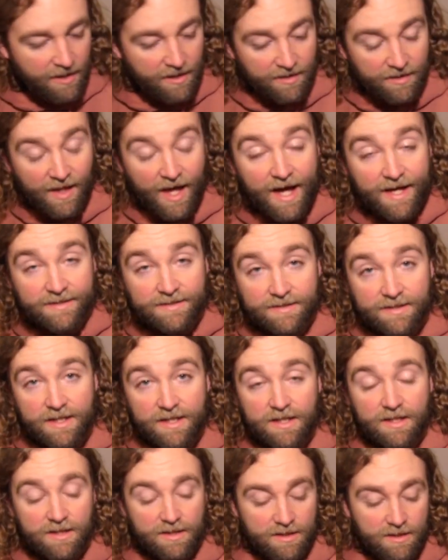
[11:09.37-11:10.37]

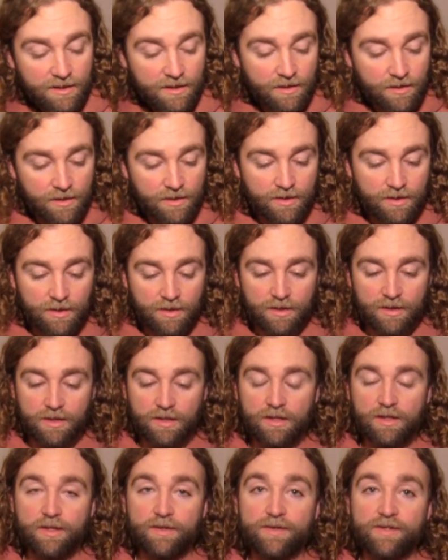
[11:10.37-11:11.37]
Lastly,
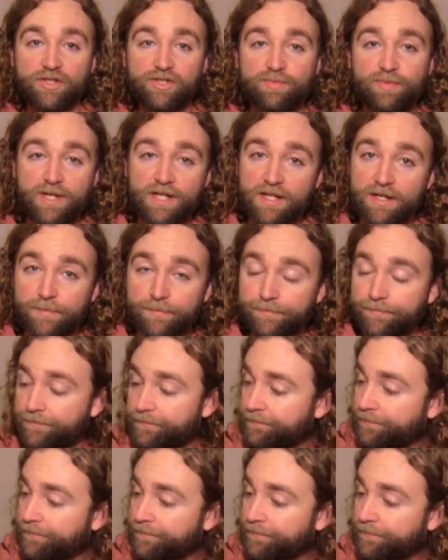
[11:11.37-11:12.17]
the Smedium.